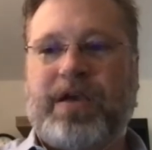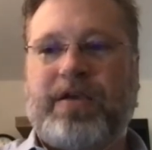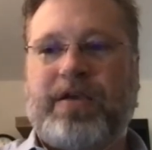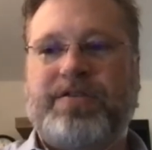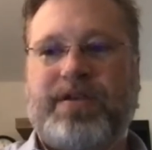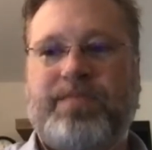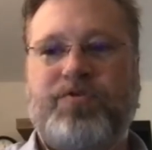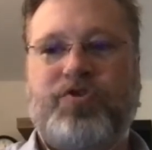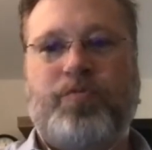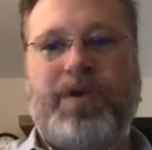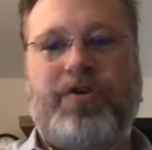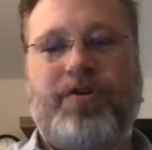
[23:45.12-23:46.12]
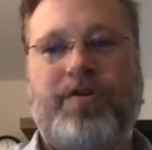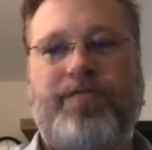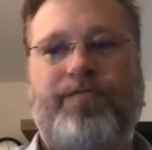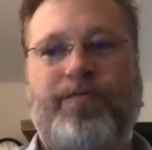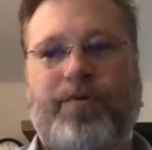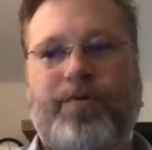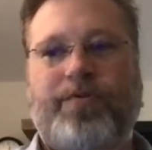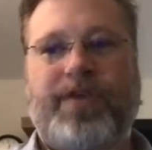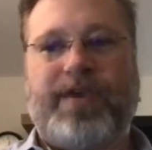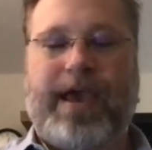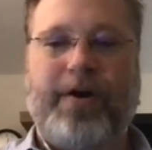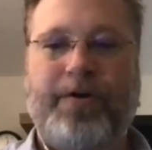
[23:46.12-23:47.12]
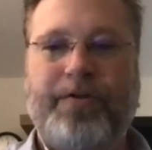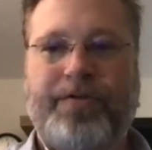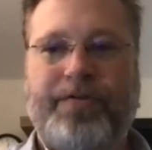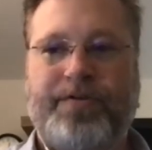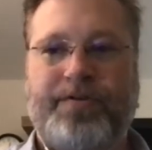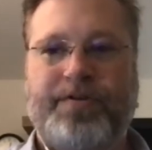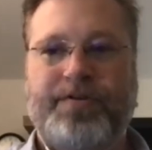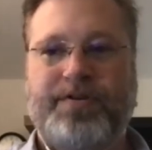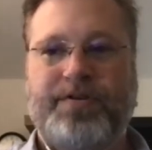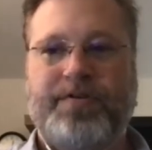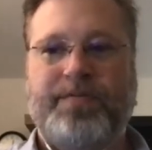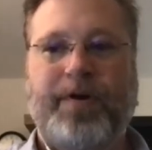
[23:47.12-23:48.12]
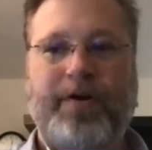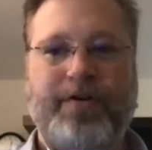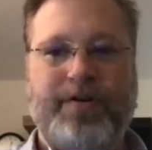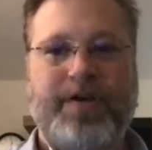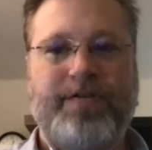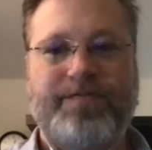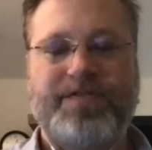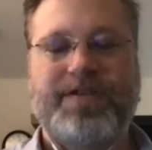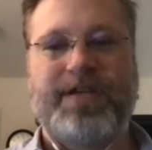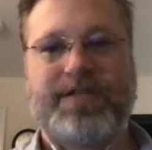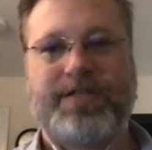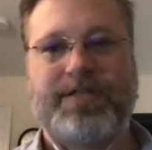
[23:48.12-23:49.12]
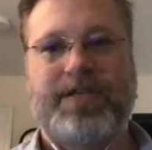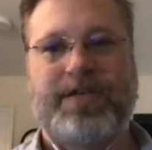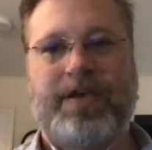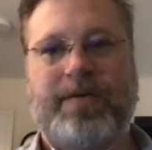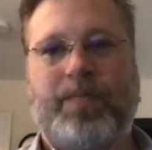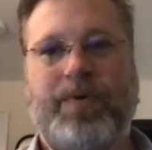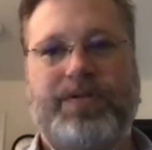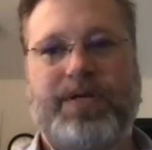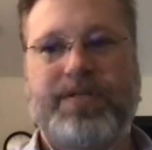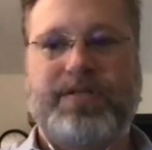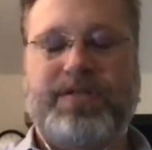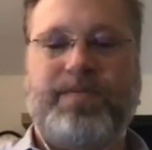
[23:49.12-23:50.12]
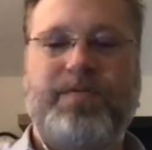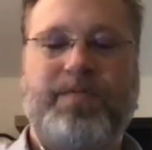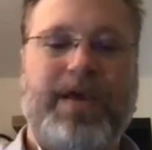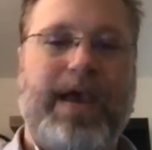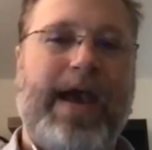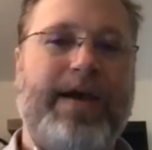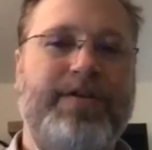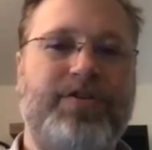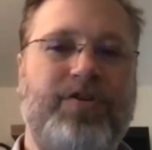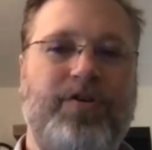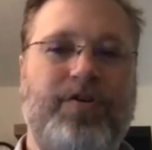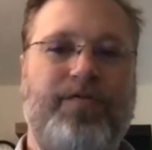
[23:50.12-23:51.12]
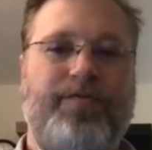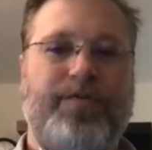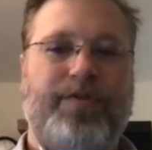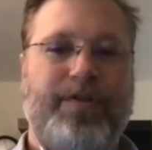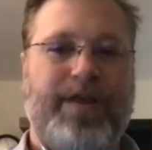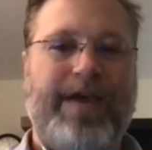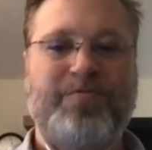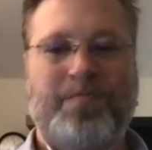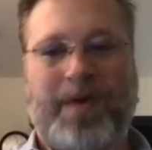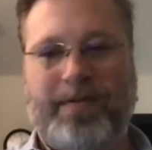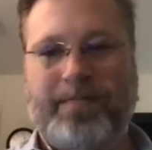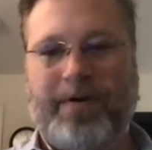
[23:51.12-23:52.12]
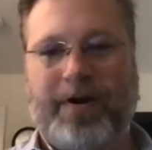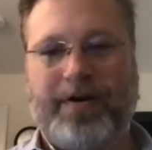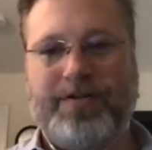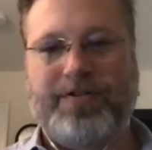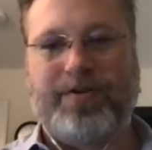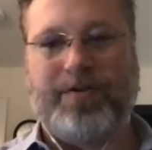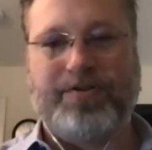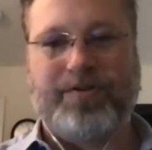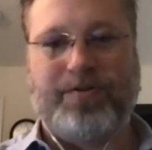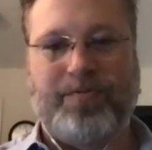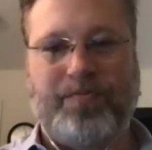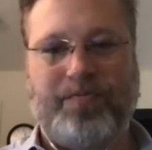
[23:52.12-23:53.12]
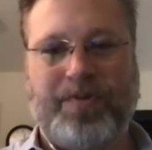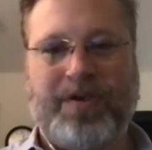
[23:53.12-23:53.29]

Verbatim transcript: it seems to be good for the health part of senescence, but doesn't seem to be as good for the lifespan part. So, so,